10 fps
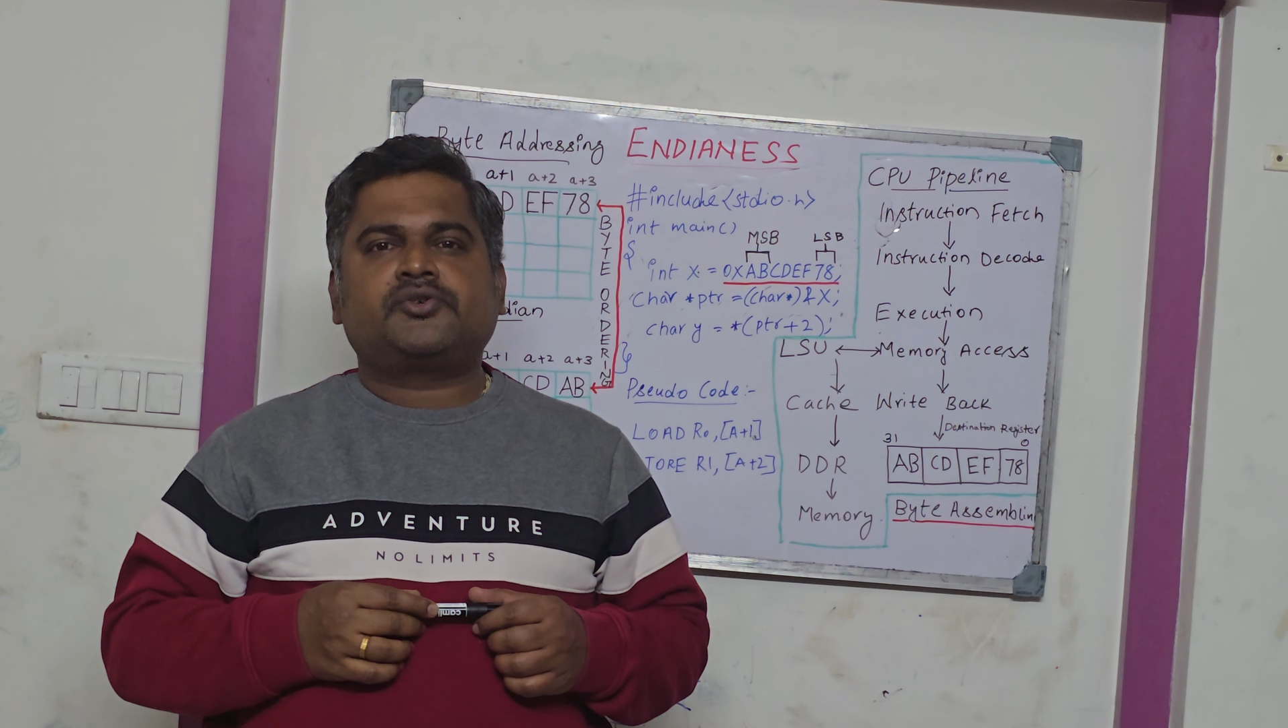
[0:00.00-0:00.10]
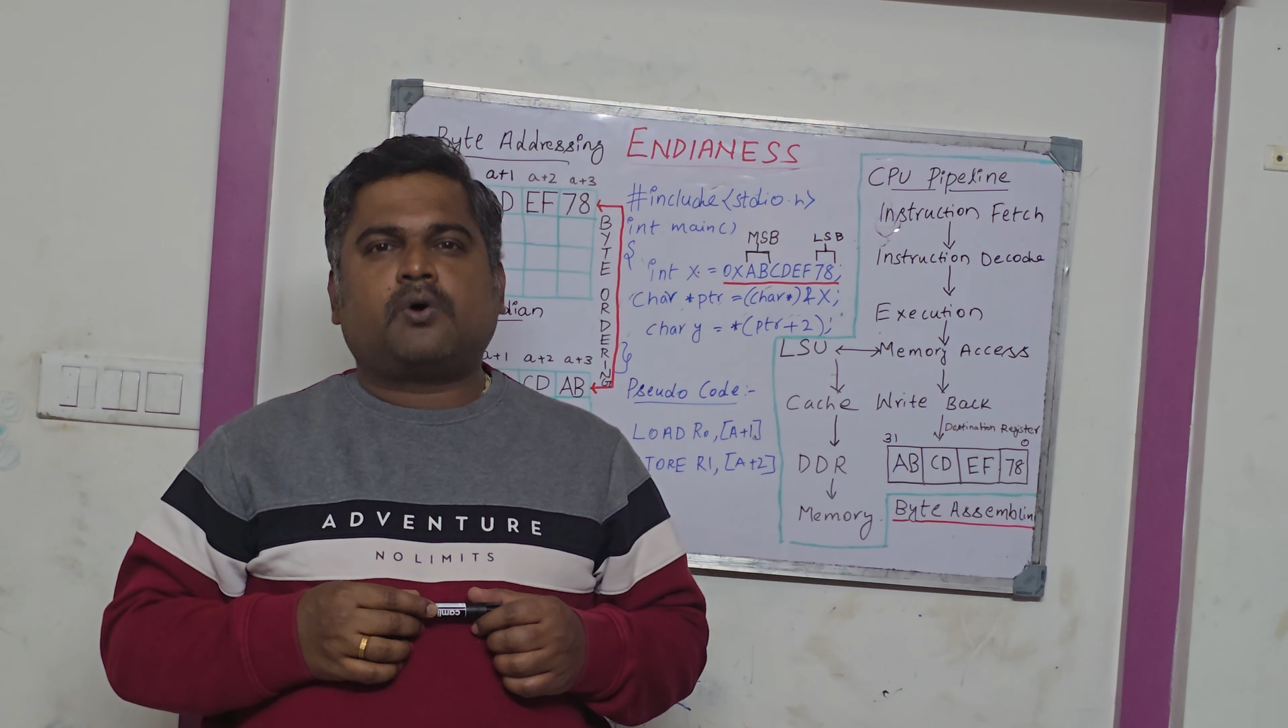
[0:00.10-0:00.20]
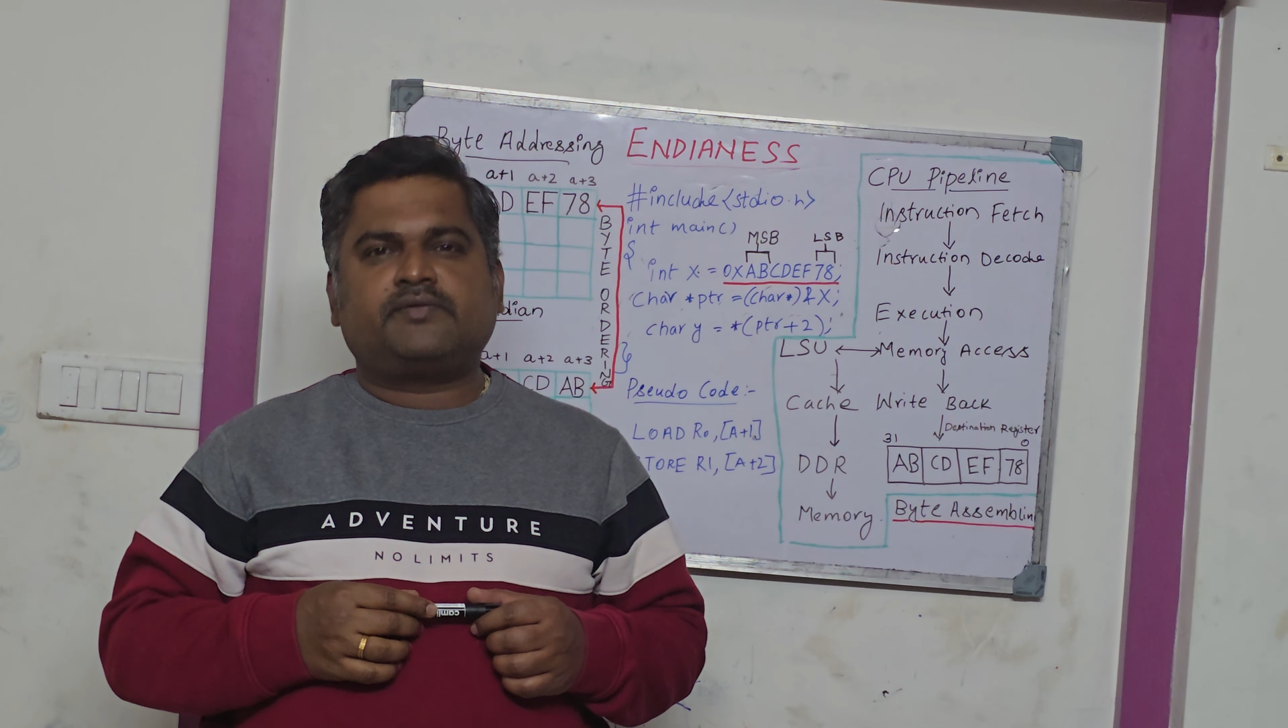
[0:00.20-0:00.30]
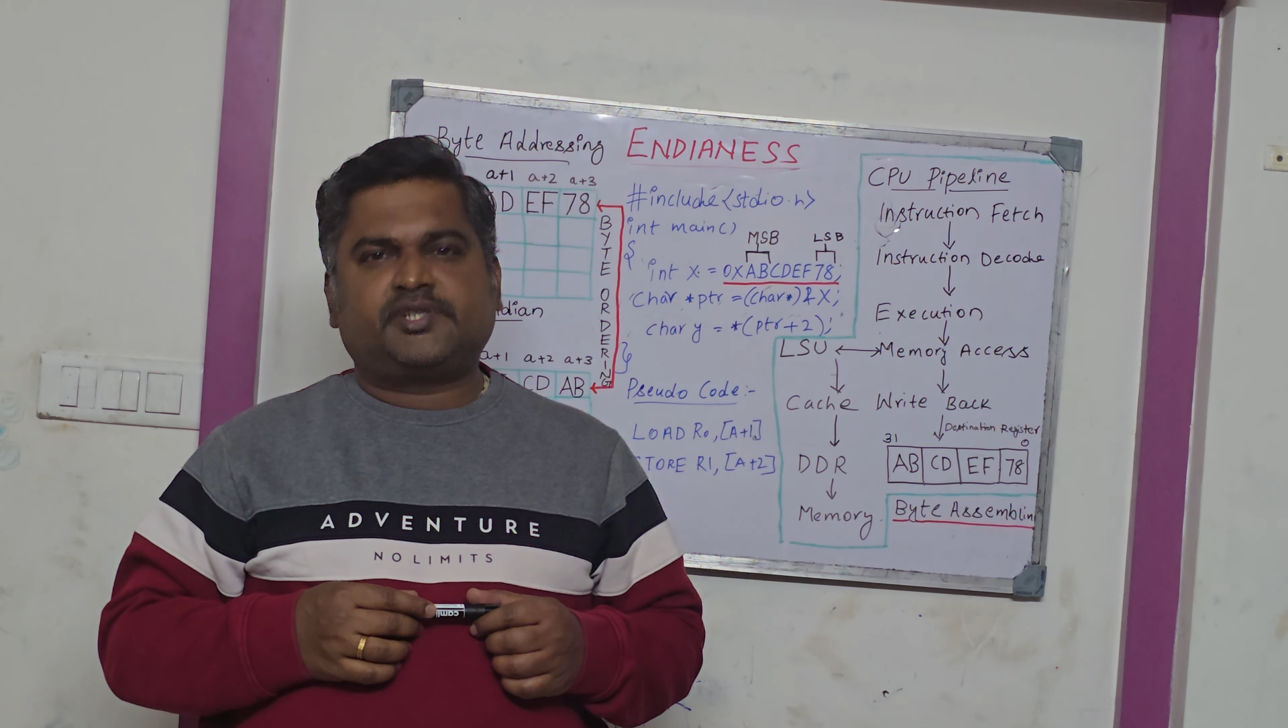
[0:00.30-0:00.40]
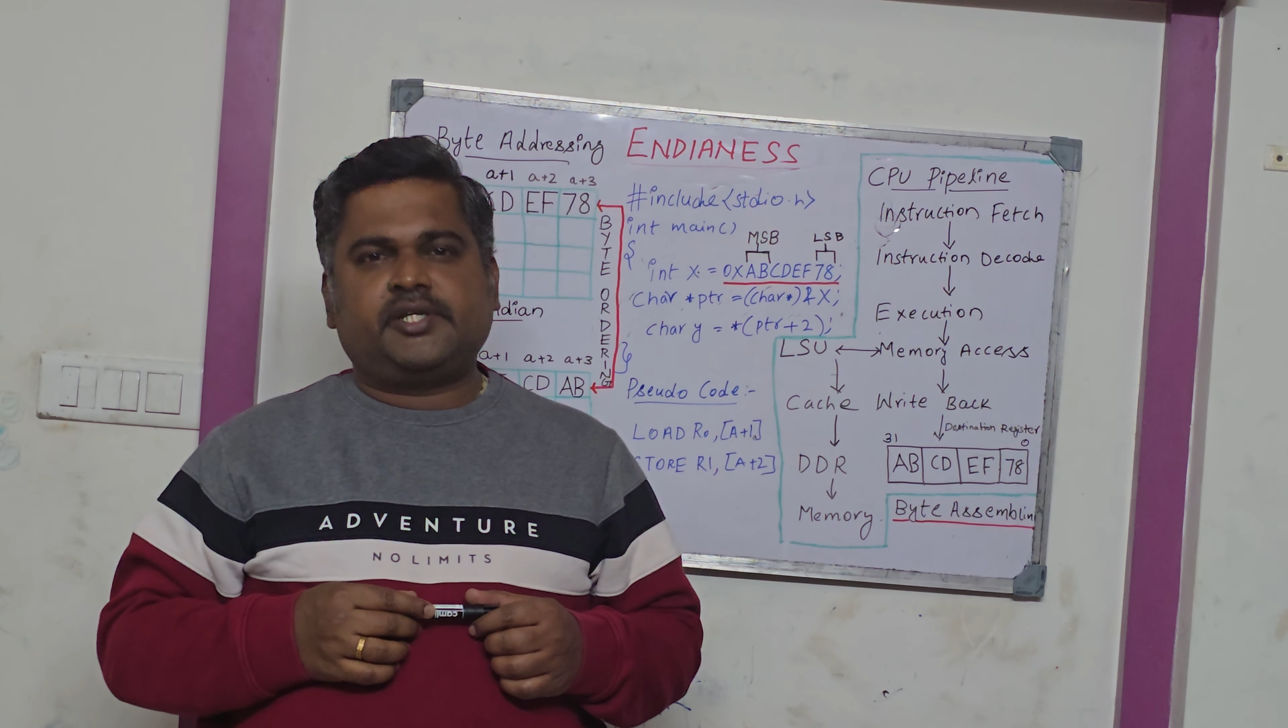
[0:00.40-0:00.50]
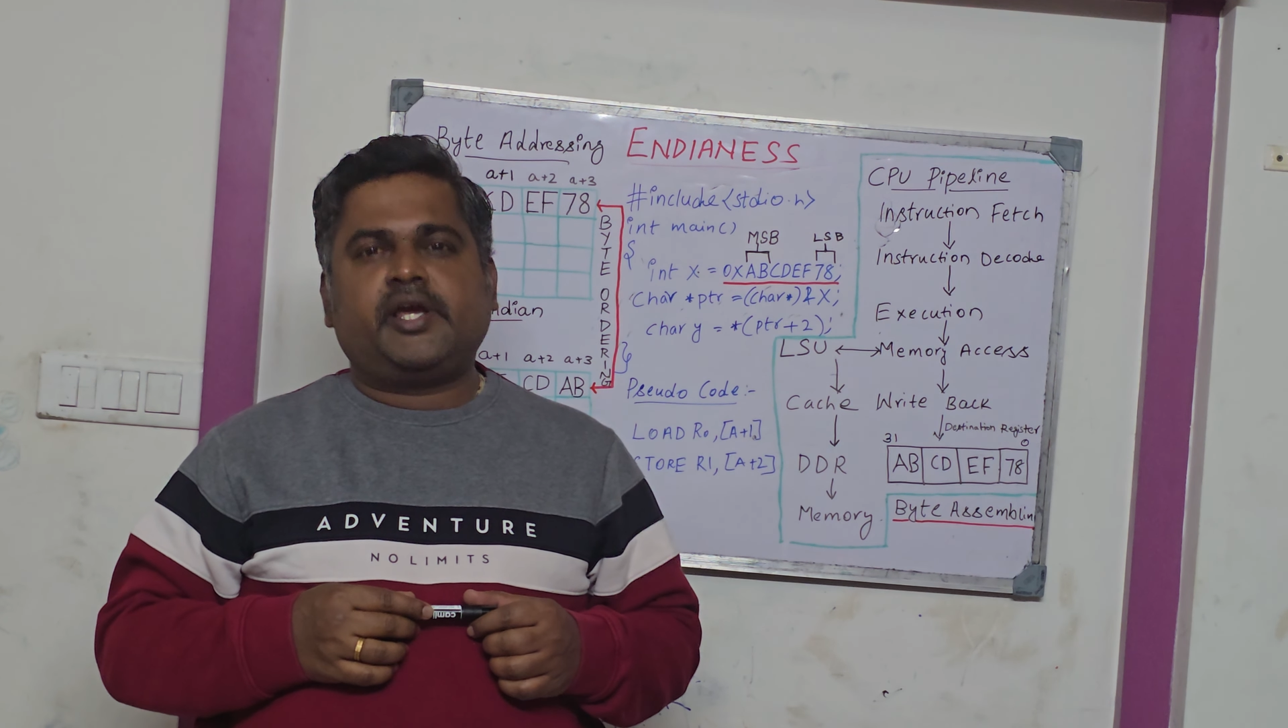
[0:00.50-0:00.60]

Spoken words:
of C